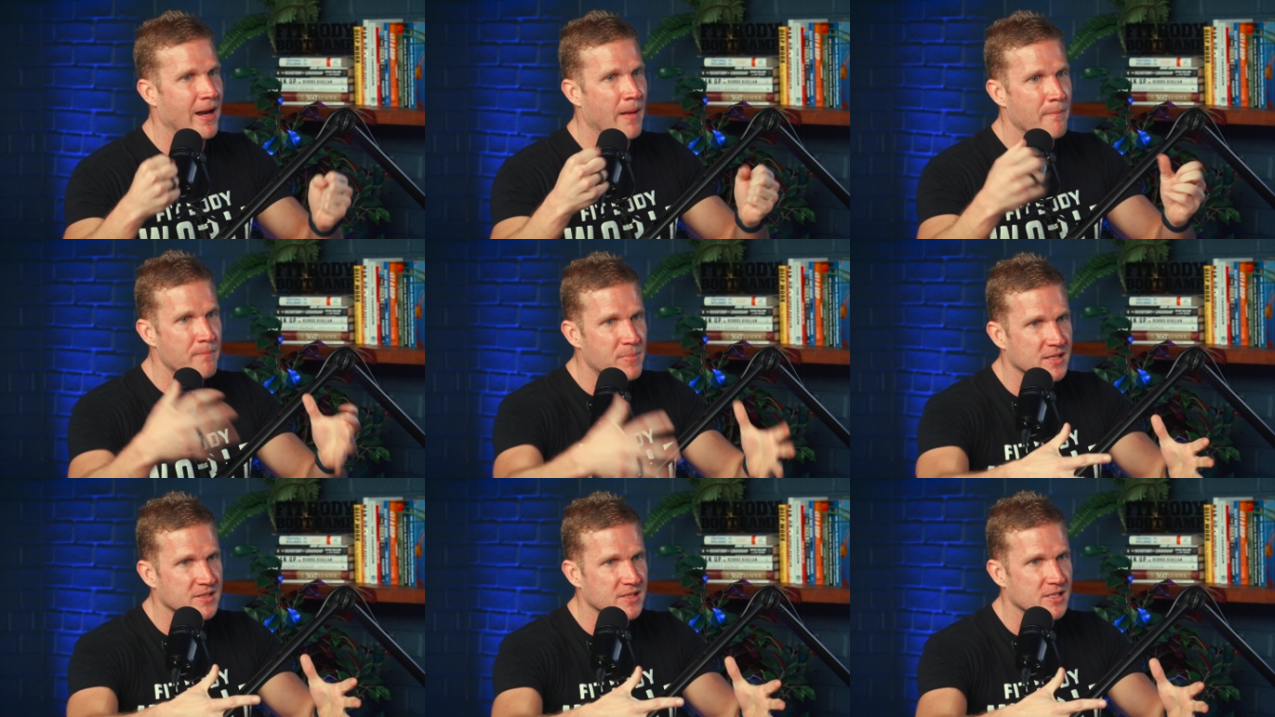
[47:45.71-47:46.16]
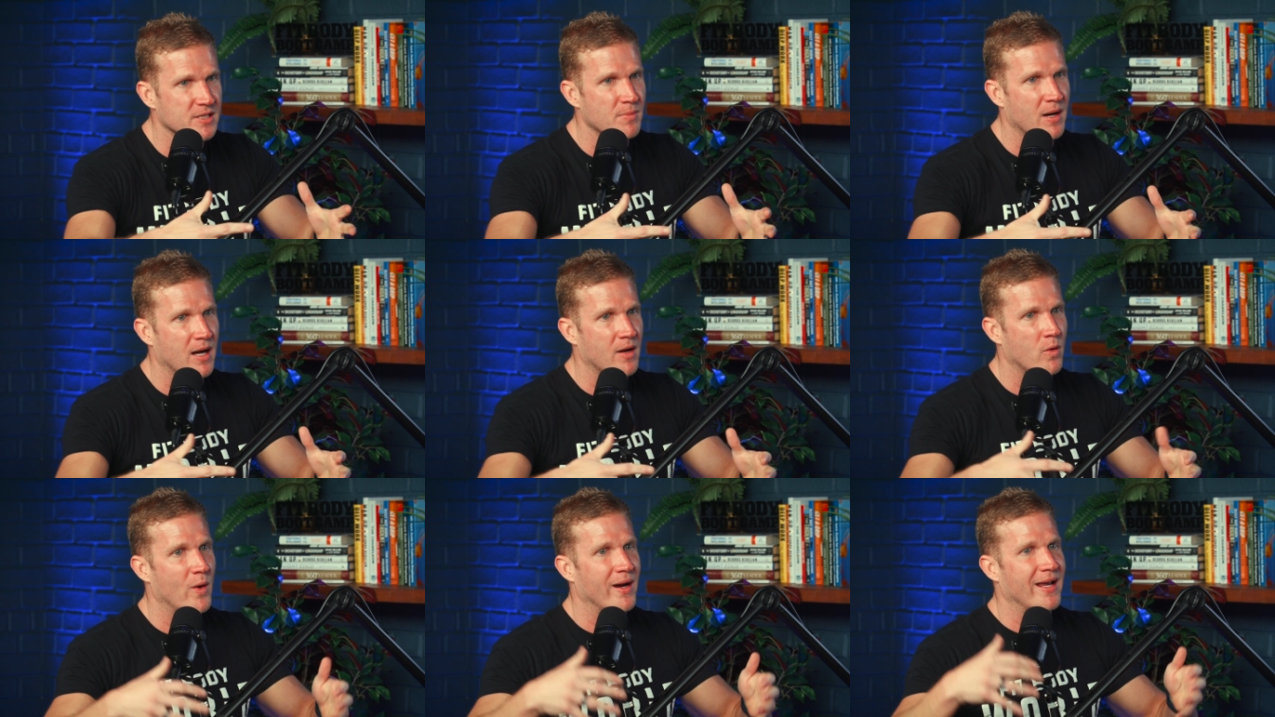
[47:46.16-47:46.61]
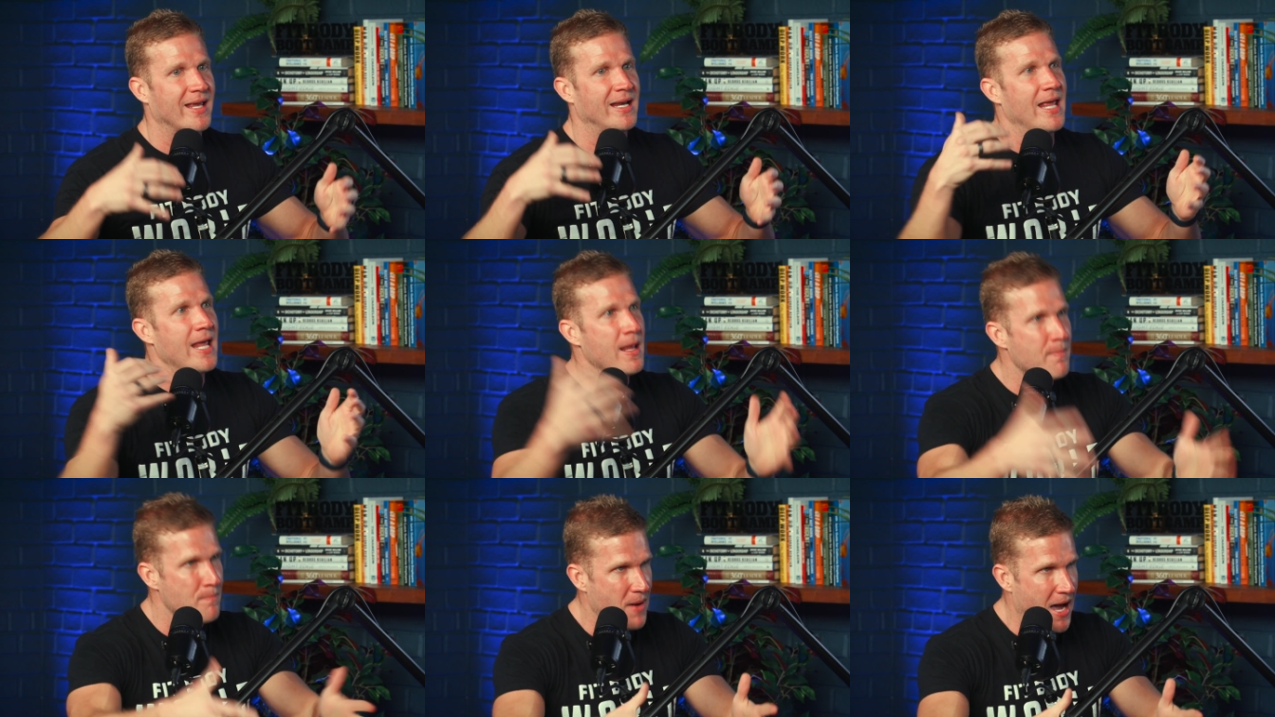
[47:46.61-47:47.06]
a business model where I can
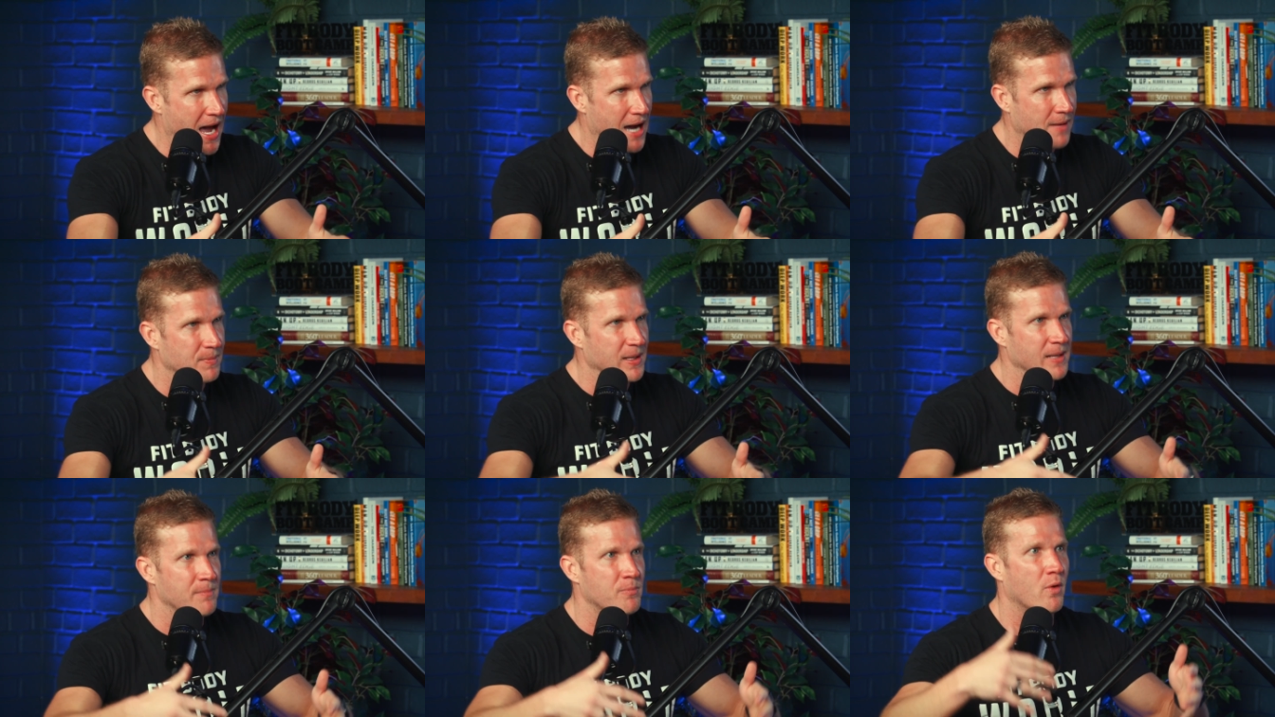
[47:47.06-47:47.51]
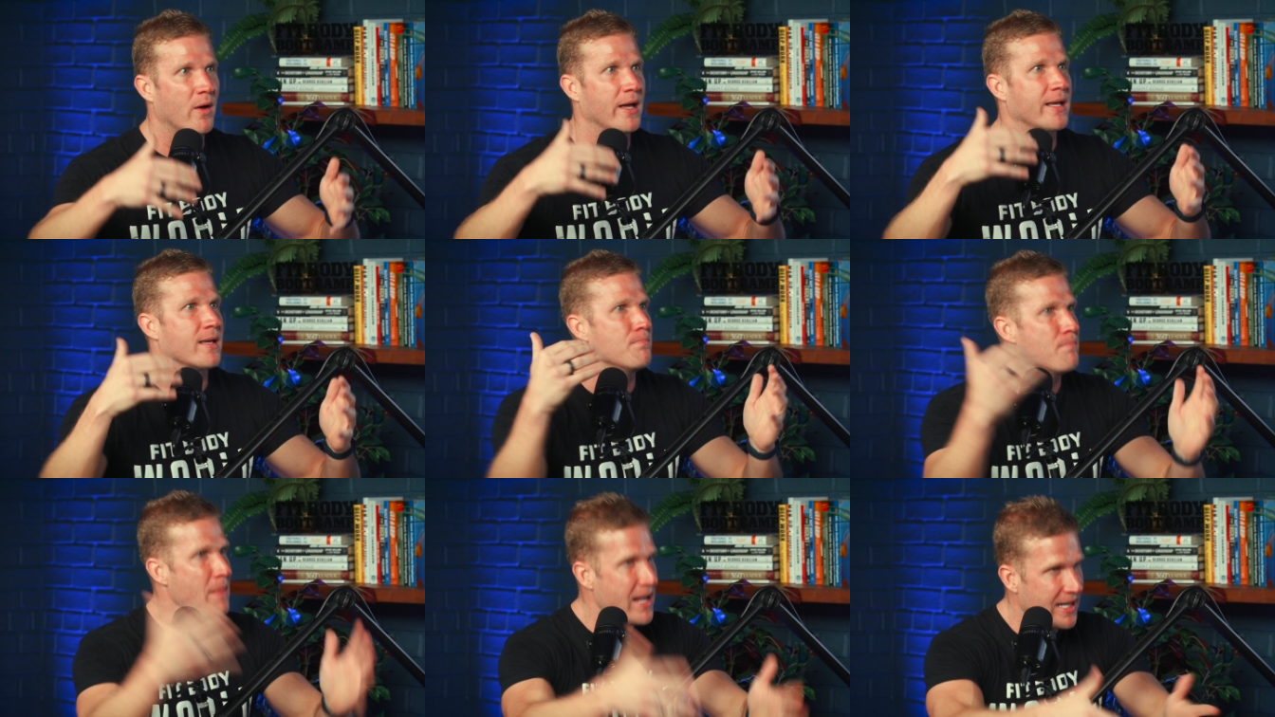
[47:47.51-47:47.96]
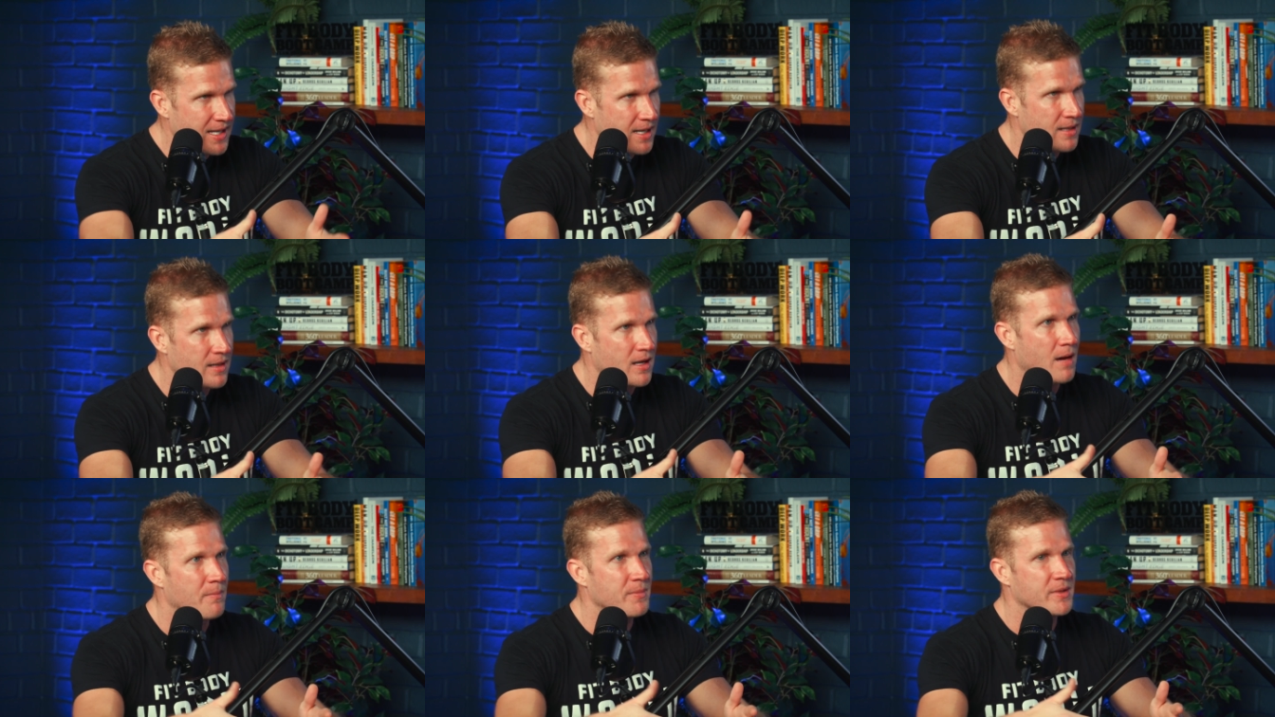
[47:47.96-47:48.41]
impact people, I can make
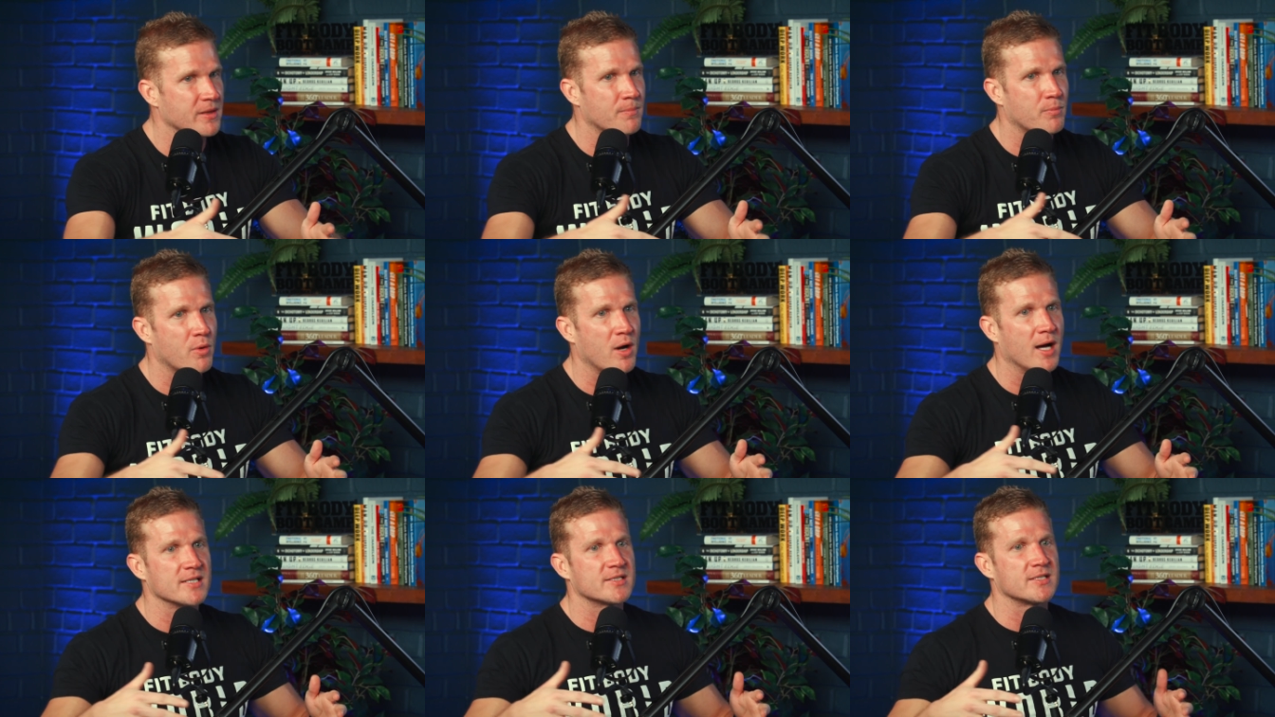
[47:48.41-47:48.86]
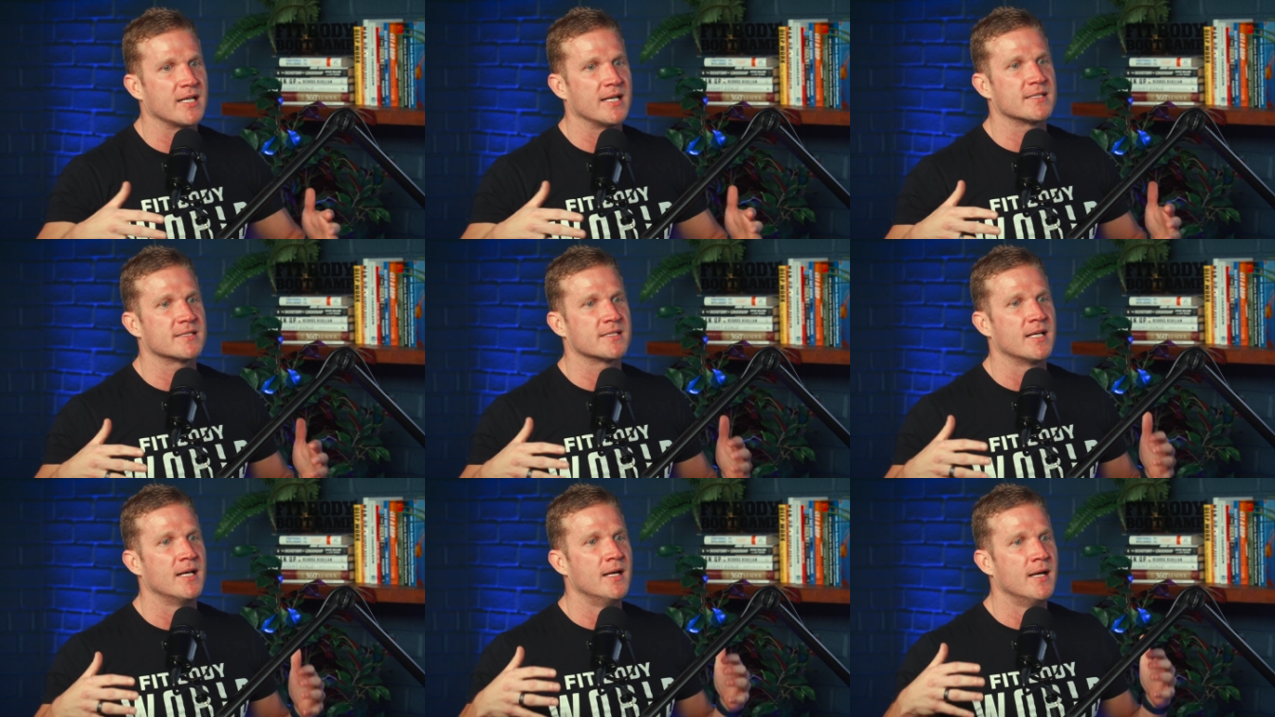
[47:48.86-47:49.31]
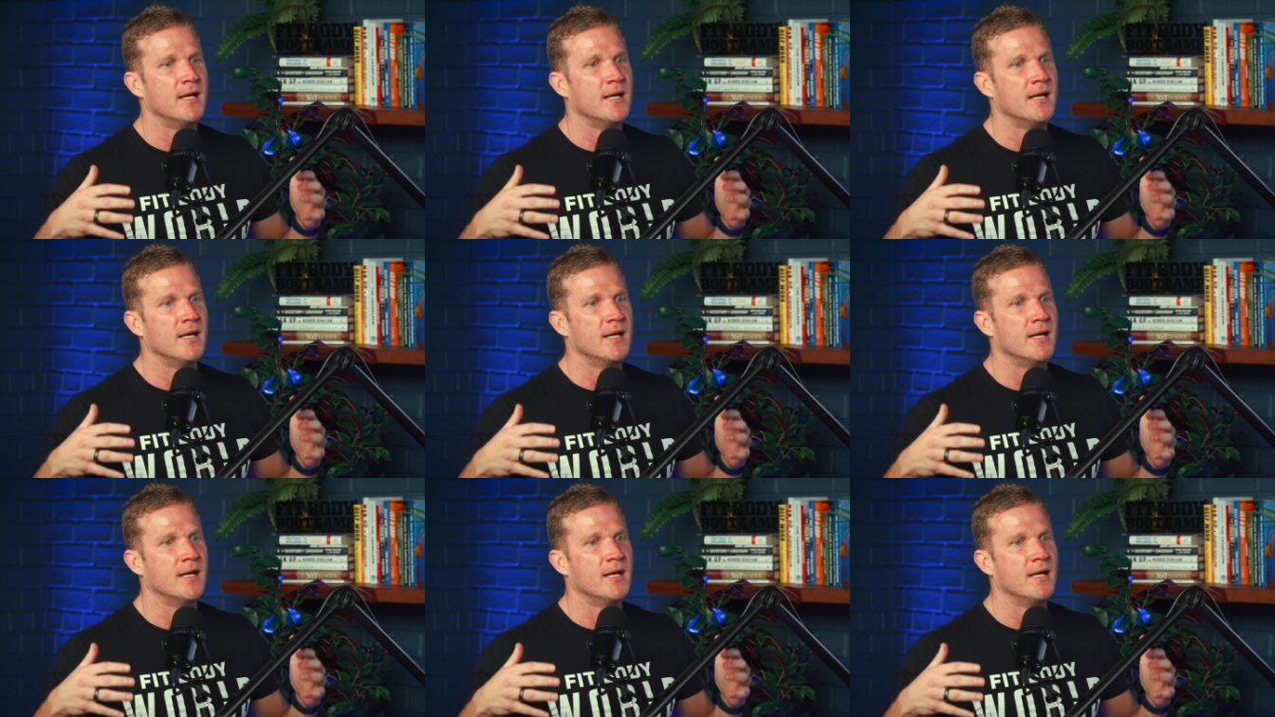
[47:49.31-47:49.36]
income in the process.